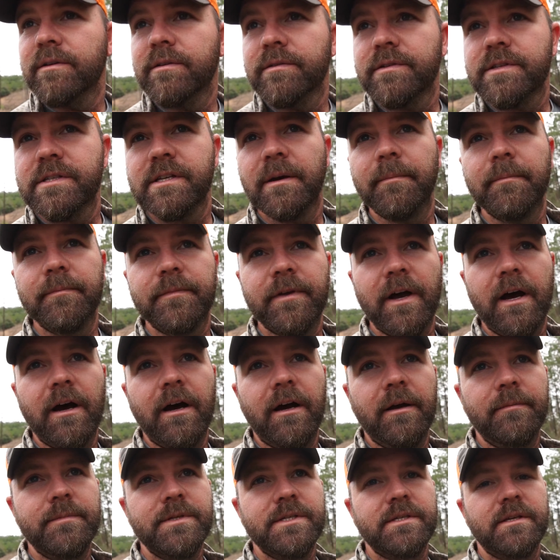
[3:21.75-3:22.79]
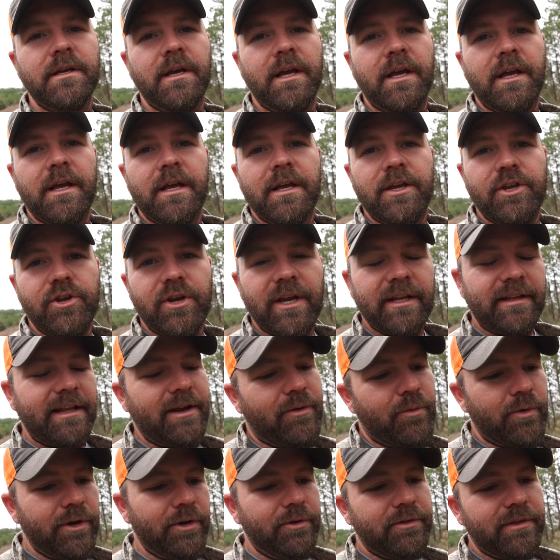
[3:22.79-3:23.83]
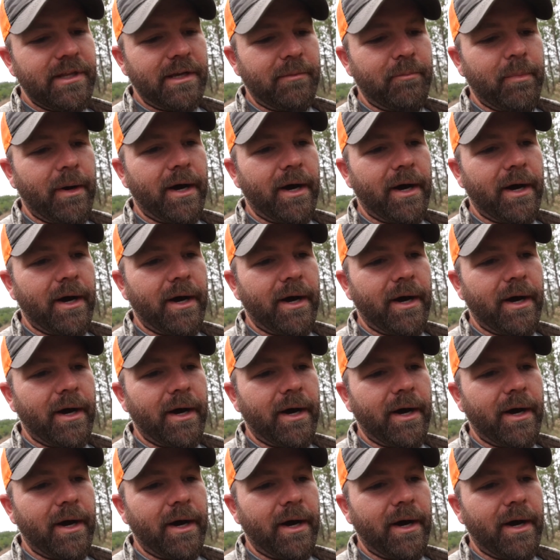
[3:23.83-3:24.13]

Sometimes you get that real thick